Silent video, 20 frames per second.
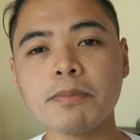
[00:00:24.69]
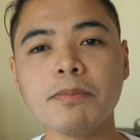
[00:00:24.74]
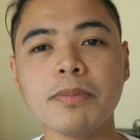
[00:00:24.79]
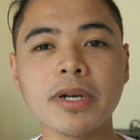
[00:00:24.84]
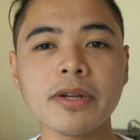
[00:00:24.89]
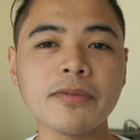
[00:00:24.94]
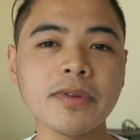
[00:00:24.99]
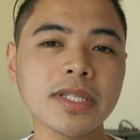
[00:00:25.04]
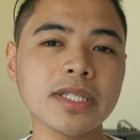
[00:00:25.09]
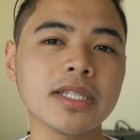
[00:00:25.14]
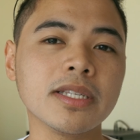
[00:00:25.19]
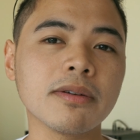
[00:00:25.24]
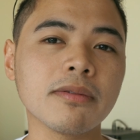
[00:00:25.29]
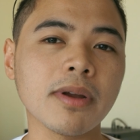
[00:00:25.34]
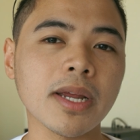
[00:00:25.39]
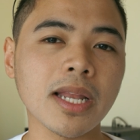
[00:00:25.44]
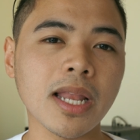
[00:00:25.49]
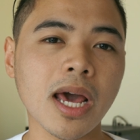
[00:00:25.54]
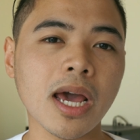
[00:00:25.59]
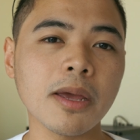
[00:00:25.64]
But if it's the
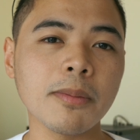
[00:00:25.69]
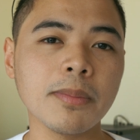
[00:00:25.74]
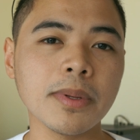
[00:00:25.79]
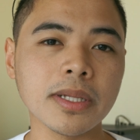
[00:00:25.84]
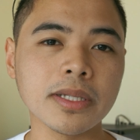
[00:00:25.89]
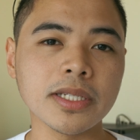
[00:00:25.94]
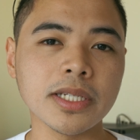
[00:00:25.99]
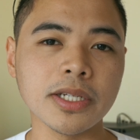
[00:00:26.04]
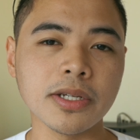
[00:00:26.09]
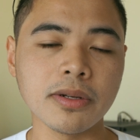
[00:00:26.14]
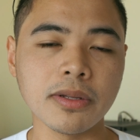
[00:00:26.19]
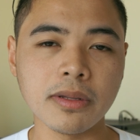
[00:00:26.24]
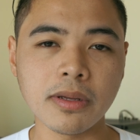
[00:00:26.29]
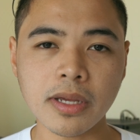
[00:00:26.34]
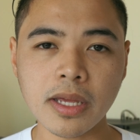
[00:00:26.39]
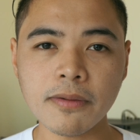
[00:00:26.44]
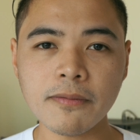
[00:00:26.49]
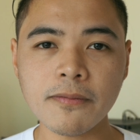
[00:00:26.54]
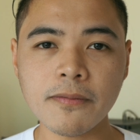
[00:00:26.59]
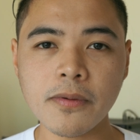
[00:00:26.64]
reliability you're
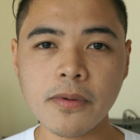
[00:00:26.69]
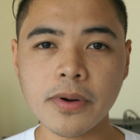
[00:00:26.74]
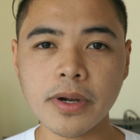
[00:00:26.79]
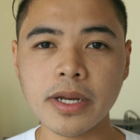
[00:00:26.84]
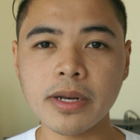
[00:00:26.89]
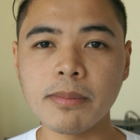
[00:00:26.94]
looking for